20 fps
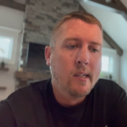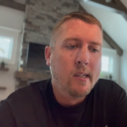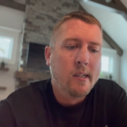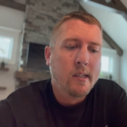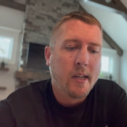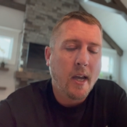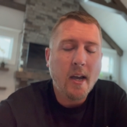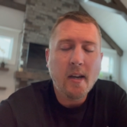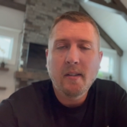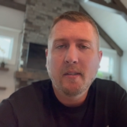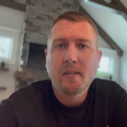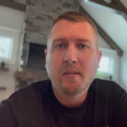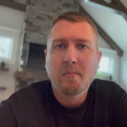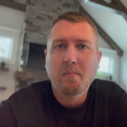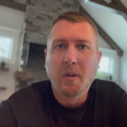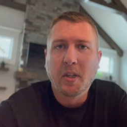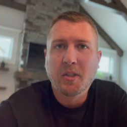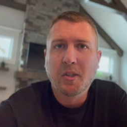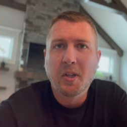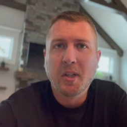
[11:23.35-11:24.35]
yeah,
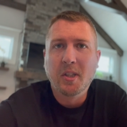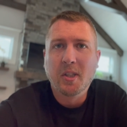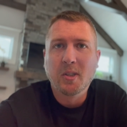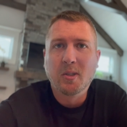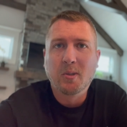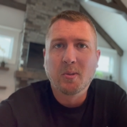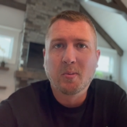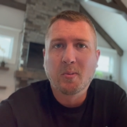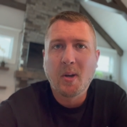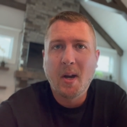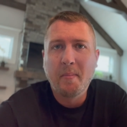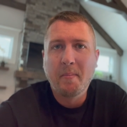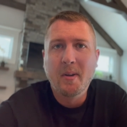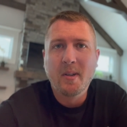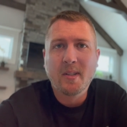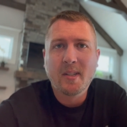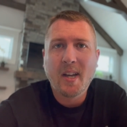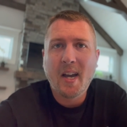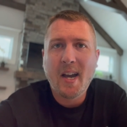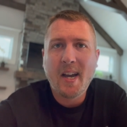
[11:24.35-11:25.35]
make sure you hit the subscribe
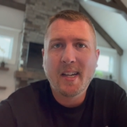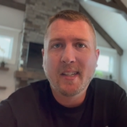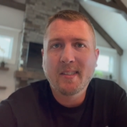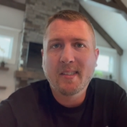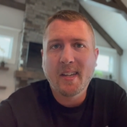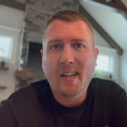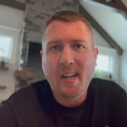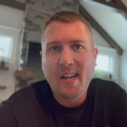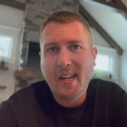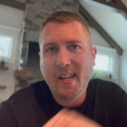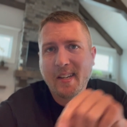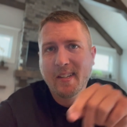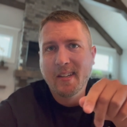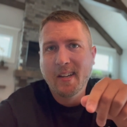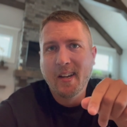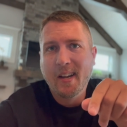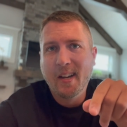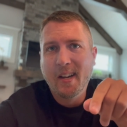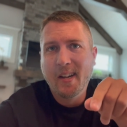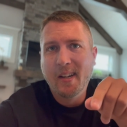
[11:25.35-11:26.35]
button, guys, and
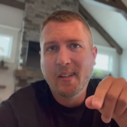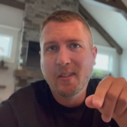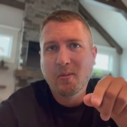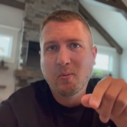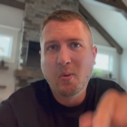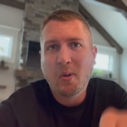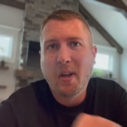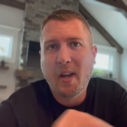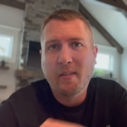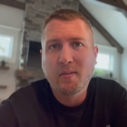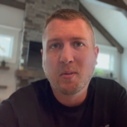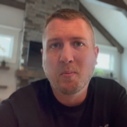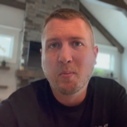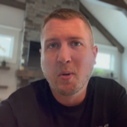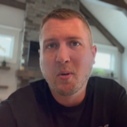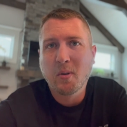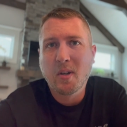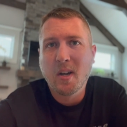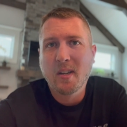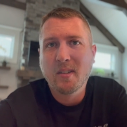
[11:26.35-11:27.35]
uh, we'll have some
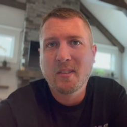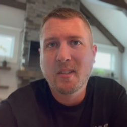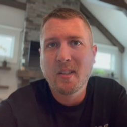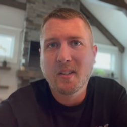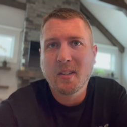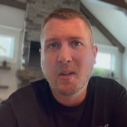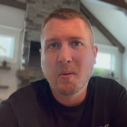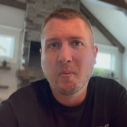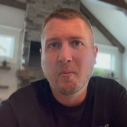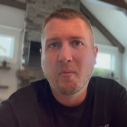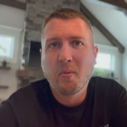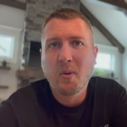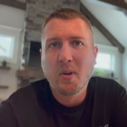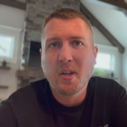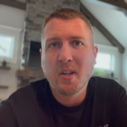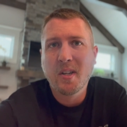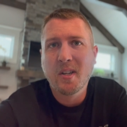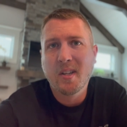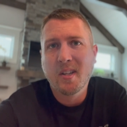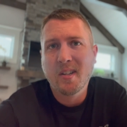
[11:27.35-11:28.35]
boat content coming for
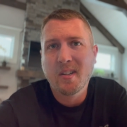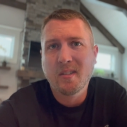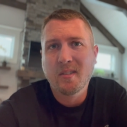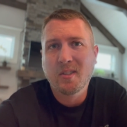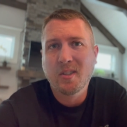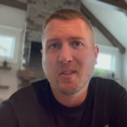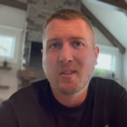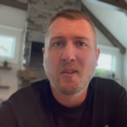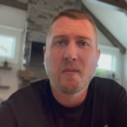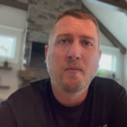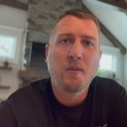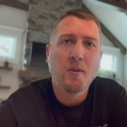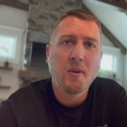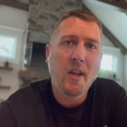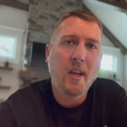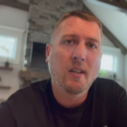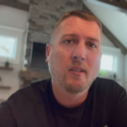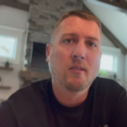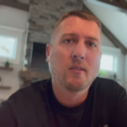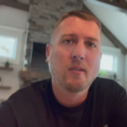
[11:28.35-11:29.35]
you in just a few
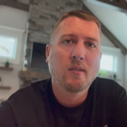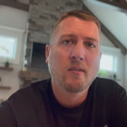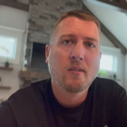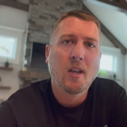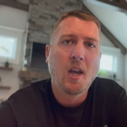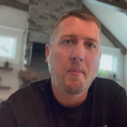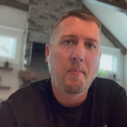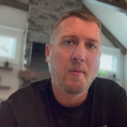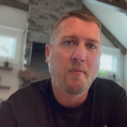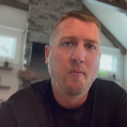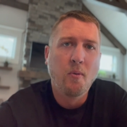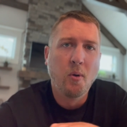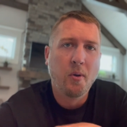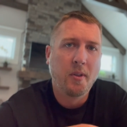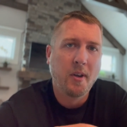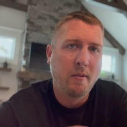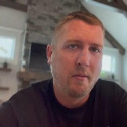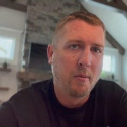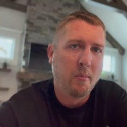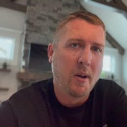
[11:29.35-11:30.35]
days. Happy
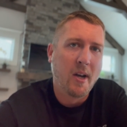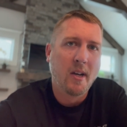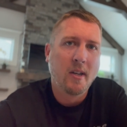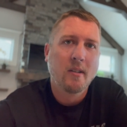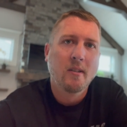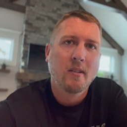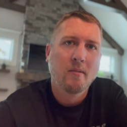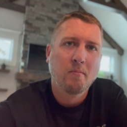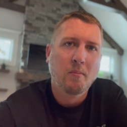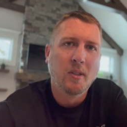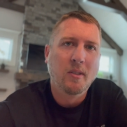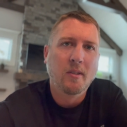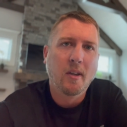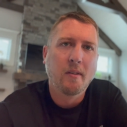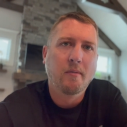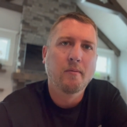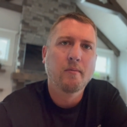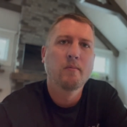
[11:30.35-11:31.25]
4th, everybody. Be safe.